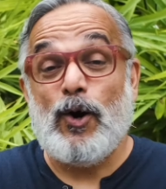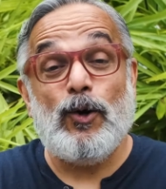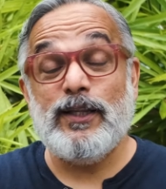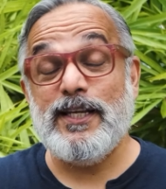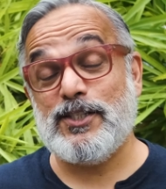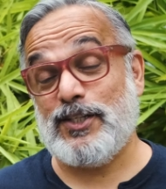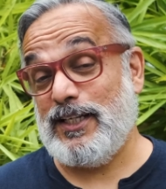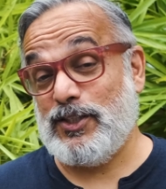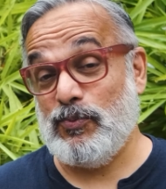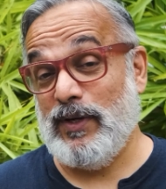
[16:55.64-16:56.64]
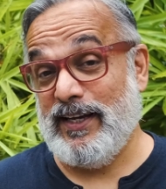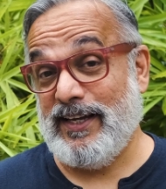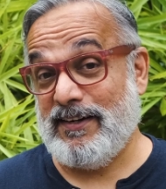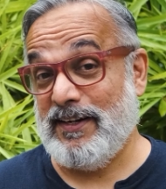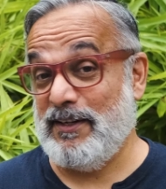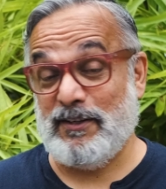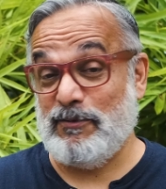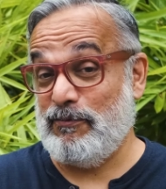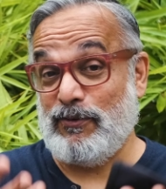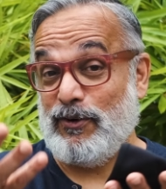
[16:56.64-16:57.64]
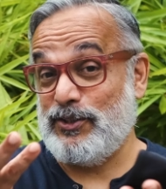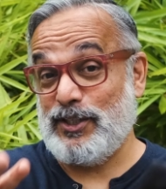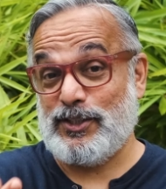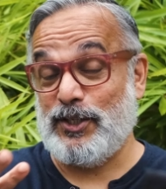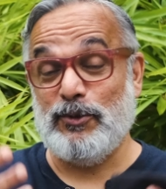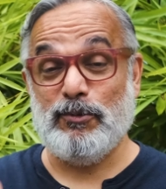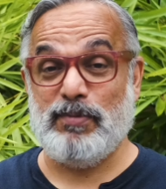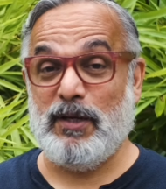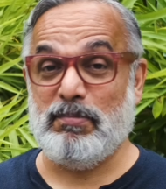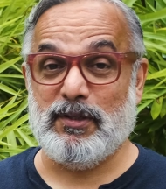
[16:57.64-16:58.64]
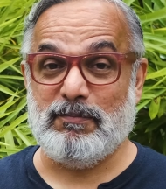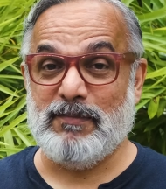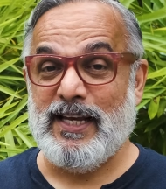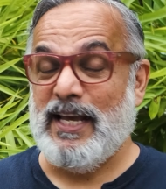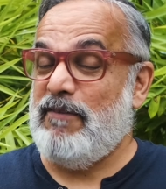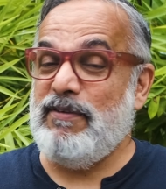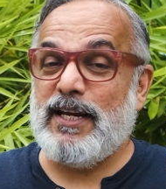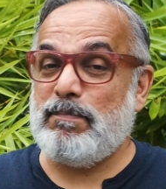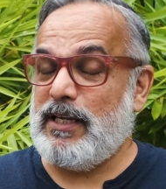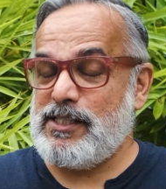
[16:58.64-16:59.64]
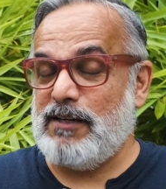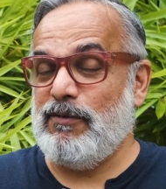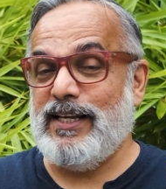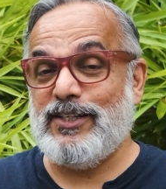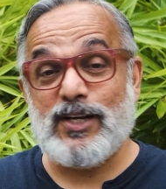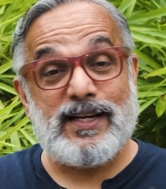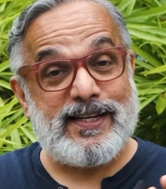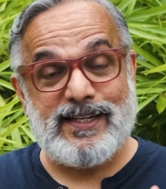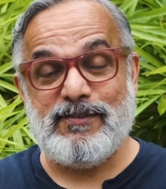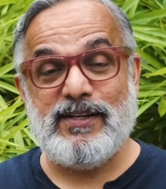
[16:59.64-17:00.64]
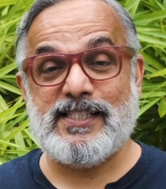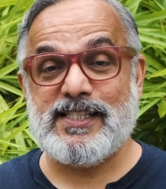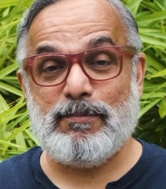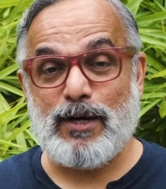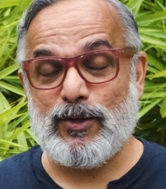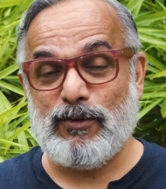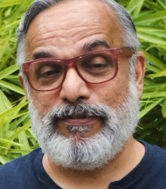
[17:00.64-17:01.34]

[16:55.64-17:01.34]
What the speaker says: All these tests were for just you people. We at Pixel Viilage are convinced about the